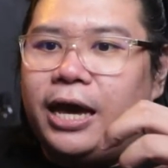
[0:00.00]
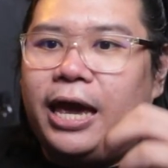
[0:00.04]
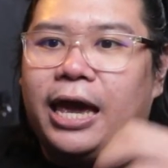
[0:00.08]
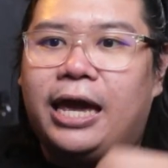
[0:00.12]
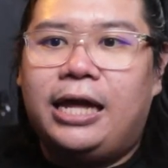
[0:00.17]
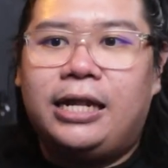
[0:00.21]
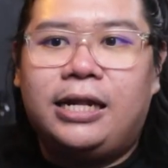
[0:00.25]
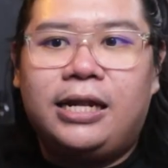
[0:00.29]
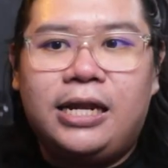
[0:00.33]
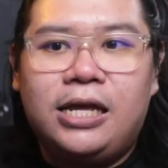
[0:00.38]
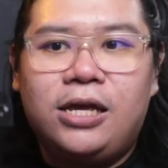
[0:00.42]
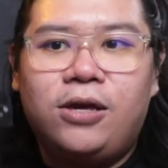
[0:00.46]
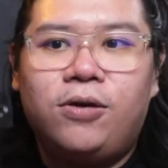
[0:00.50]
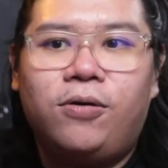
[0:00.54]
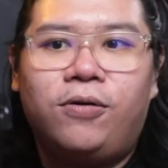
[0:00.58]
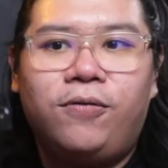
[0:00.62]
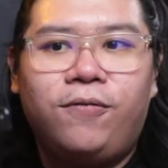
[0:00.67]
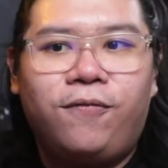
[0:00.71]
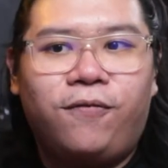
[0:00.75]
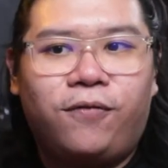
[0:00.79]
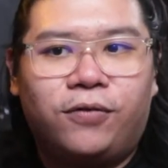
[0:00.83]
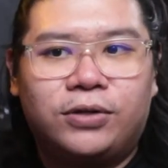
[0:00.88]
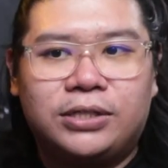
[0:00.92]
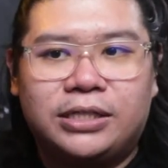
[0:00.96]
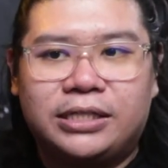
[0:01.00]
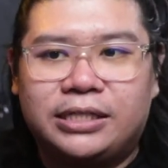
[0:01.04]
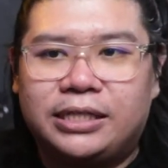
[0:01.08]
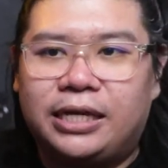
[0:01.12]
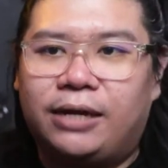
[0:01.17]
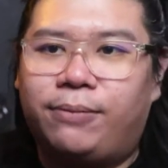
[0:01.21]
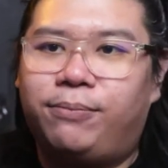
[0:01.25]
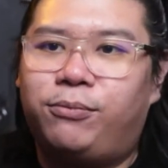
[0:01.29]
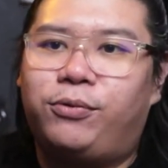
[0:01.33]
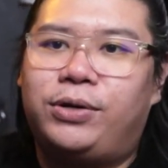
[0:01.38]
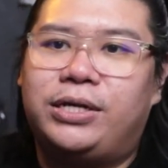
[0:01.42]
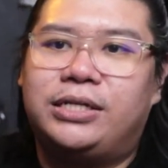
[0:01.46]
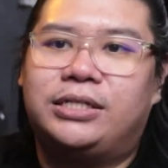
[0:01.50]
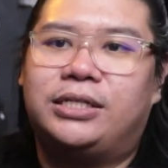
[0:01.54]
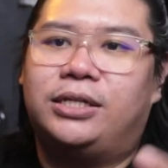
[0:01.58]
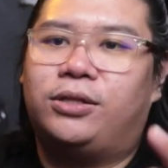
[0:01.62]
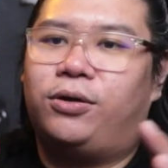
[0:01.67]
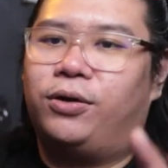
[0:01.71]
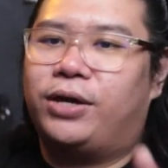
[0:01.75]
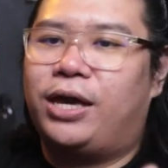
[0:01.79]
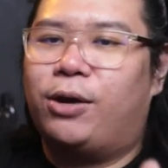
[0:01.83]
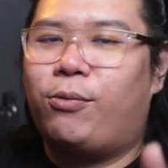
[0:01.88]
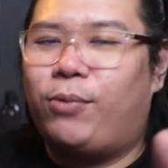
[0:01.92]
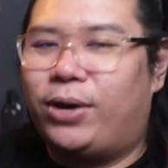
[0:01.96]
And Neon, for some
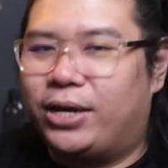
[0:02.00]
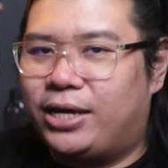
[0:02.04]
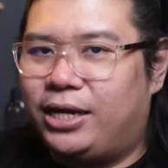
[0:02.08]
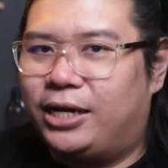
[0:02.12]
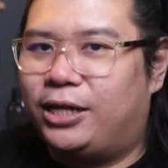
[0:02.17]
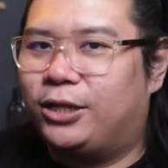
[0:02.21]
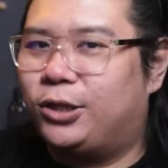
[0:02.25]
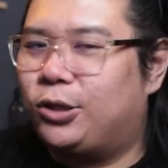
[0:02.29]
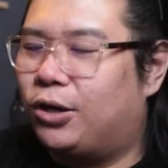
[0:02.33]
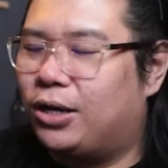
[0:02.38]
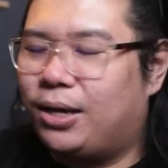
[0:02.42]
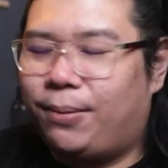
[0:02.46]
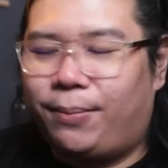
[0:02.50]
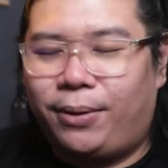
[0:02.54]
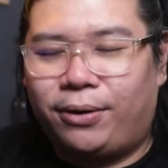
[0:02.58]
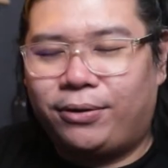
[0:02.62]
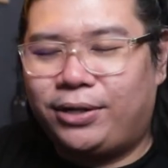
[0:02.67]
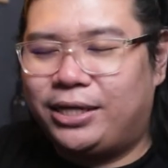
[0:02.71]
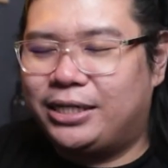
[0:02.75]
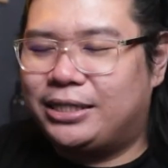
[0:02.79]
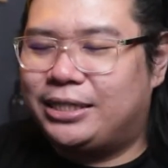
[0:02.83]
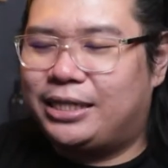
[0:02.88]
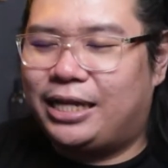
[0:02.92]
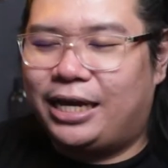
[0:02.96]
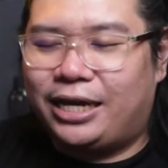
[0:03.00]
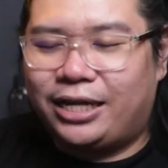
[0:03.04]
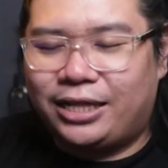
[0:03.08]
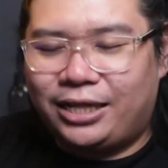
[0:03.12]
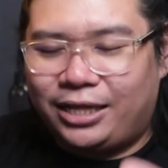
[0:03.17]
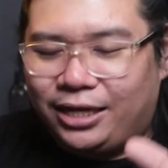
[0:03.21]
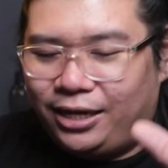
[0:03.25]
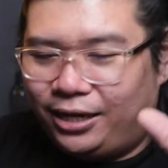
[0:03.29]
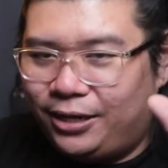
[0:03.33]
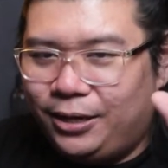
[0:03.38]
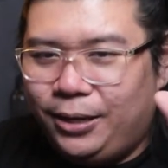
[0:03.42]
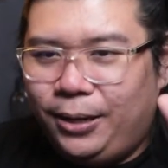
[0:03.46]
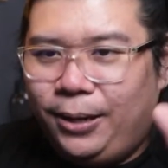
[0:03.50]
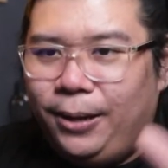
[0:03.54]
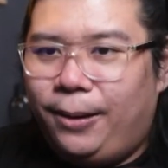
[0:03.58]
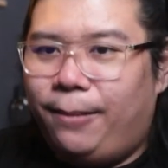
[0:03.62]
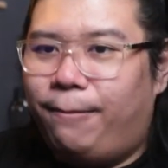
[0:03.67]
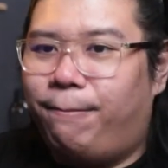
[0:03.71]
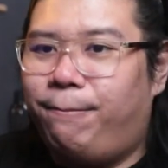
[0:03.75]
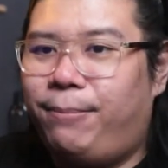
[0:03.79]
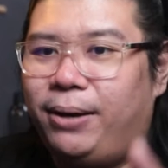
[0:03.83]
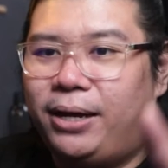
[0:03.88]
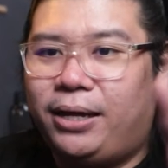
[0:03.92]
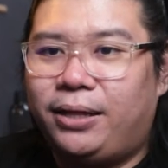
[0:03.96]
reason, okay, we're gonna talk about this later,
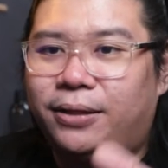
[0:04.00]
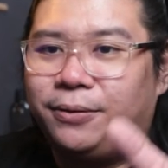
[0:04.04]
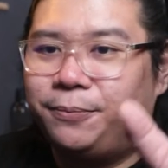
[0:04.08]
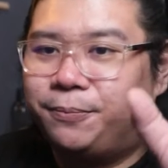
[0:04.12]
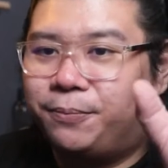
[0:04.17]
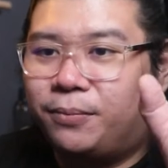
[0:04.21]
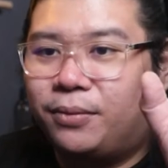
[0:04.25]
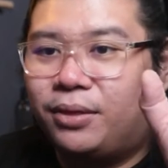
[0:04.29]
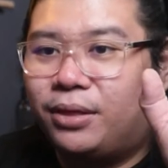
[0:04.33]
but